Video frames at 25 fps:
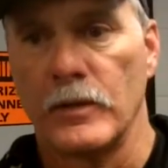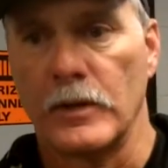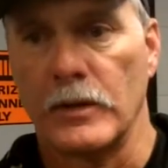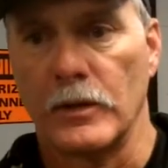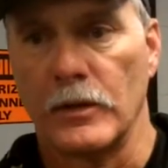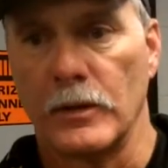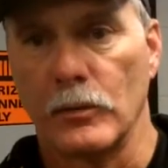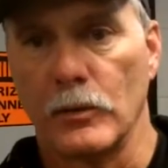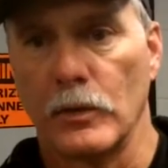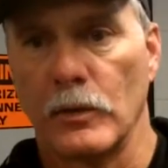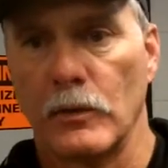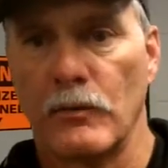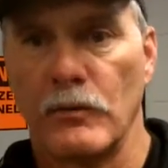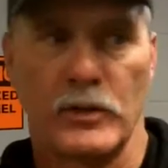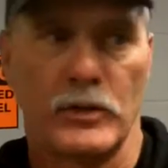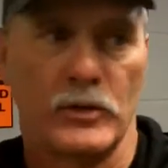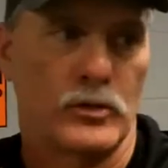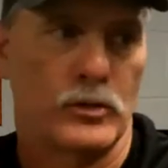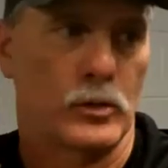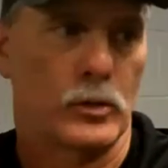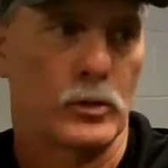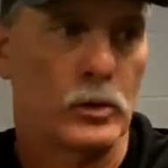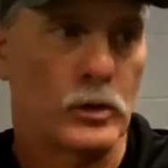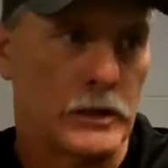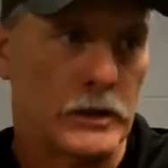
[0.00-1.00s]
in a real
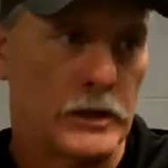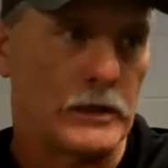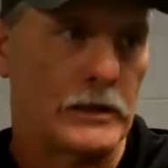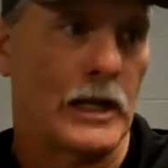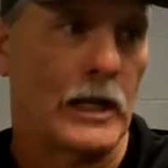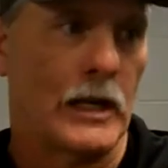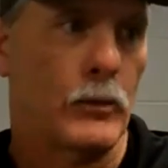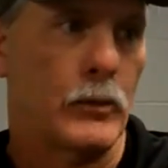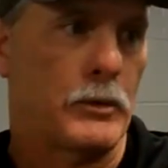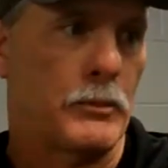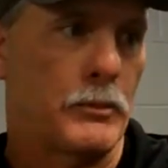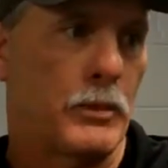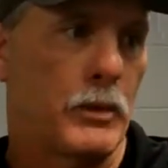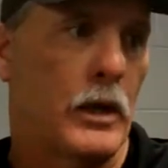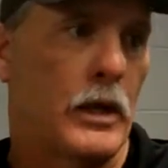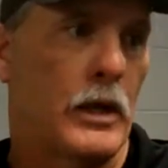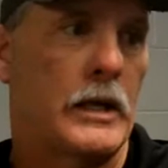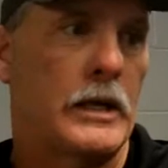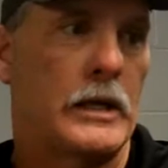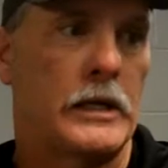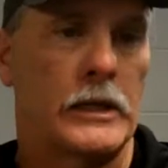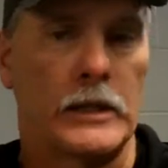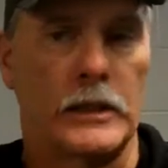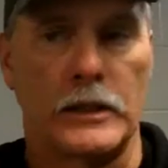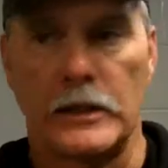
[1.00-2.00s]
physical league like we
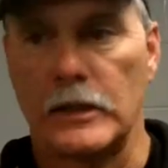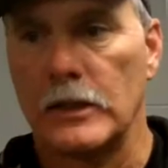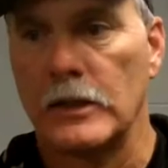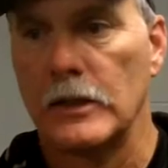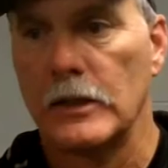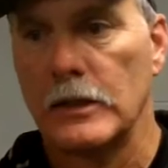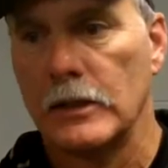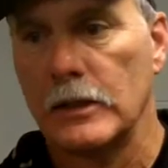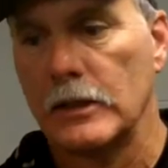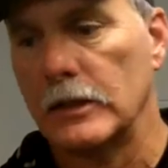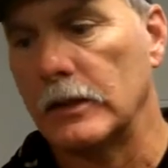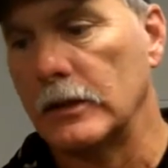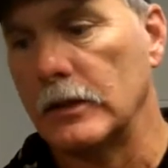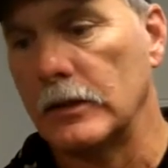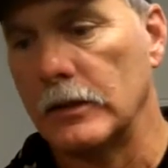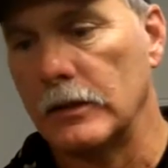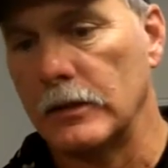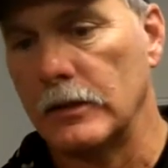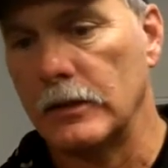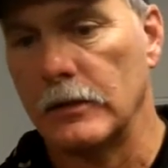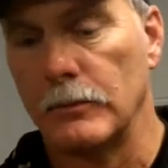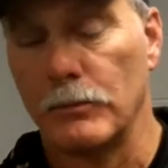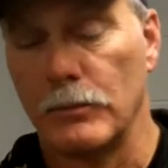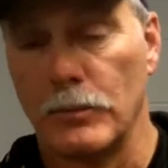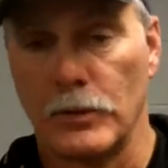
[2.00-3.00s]
play in,
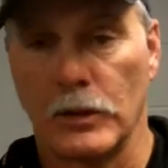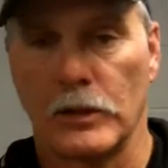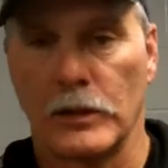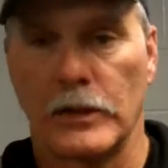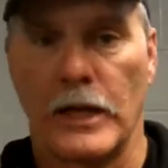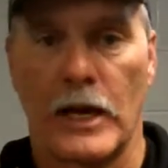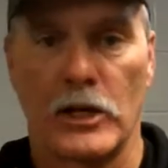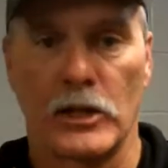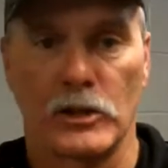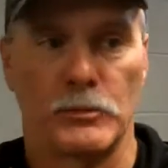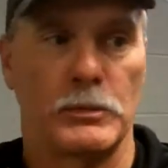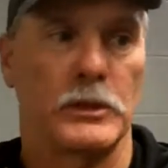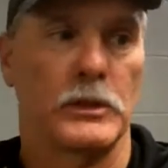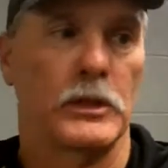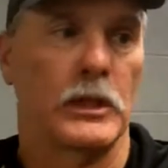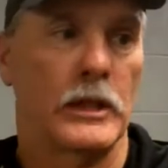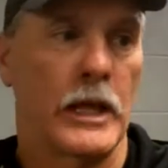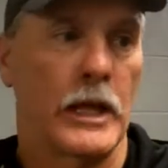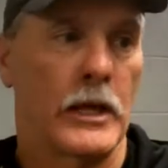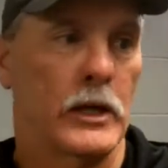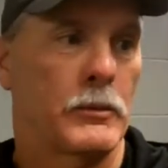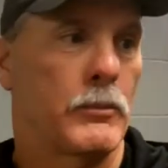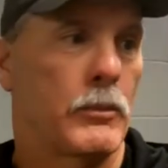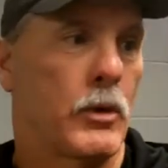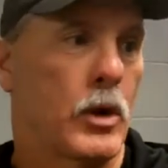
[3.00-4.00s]
and particularly how it's been the
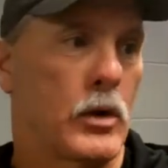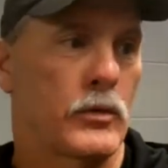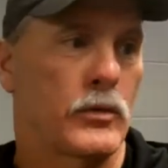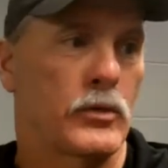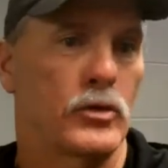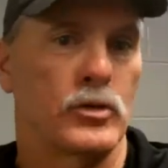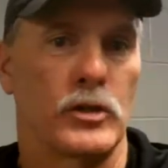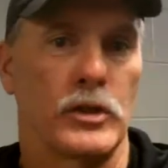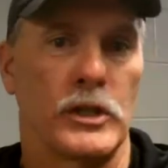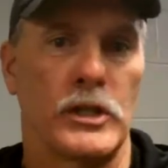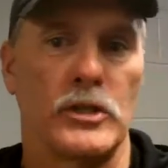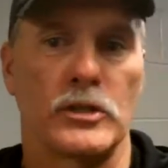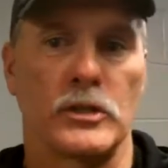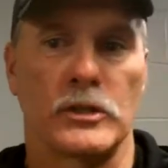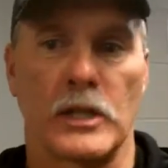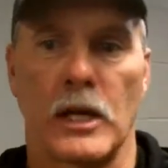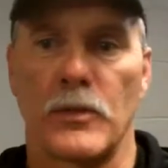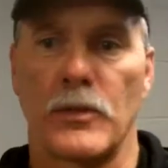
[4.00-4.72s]
latter part of the season,